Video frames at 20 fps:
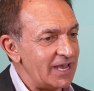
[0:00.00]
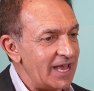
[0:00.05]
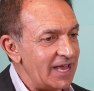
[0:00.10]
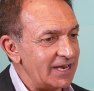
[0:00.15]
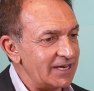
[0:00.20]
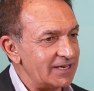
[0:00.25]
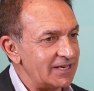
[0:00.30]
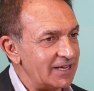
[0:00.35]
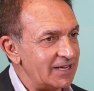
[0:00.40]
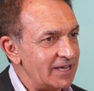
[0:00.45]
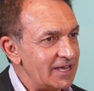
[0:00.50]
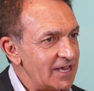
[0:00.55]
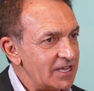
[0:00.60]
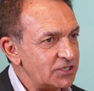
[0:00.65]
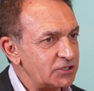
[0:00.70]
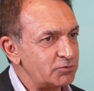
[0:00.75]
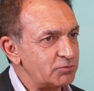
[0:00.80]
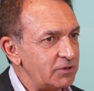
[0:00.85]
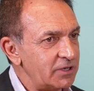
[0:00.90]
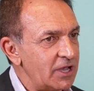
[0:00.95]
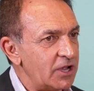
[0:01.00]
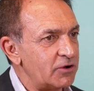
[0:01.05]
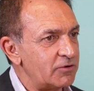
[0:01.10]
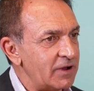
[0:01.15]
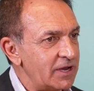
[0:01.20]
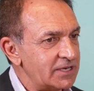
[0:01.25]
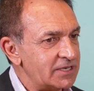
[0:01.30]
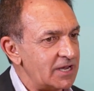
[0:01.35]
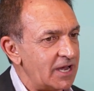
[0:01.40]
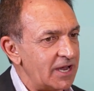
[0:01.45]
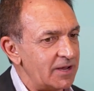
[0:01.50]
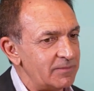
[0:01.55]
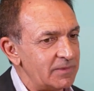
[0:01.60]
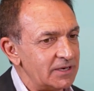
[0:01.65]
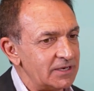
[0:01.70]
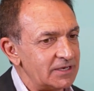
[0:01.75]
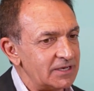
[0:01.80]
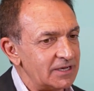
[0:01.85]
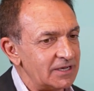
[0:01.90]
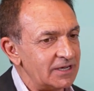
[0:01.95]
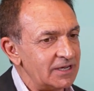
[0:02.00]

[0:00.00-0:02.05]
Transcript: and it's really a great time. And,